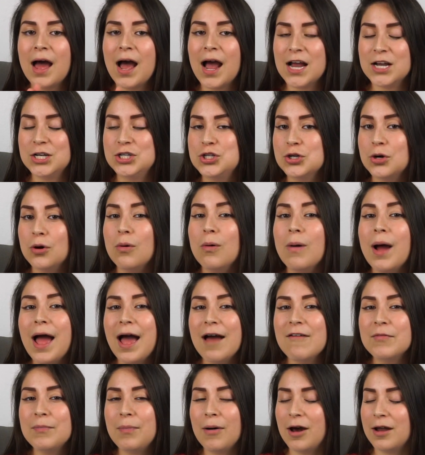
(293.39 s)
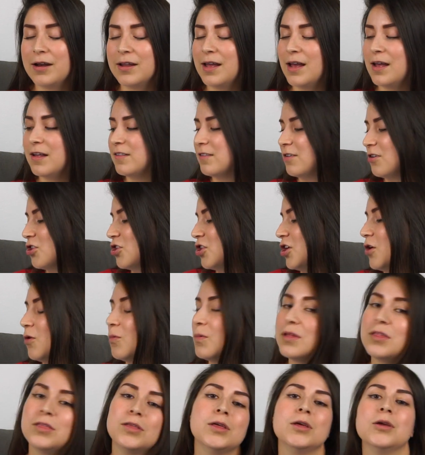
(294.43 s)
I don't have a podcast to share
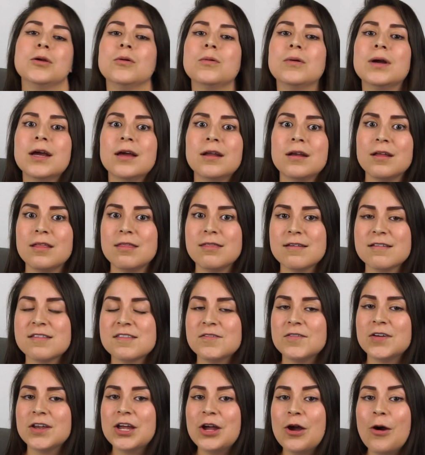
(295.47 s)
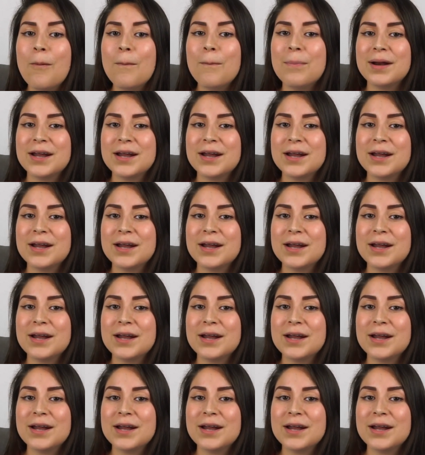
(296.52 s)
with you in this video,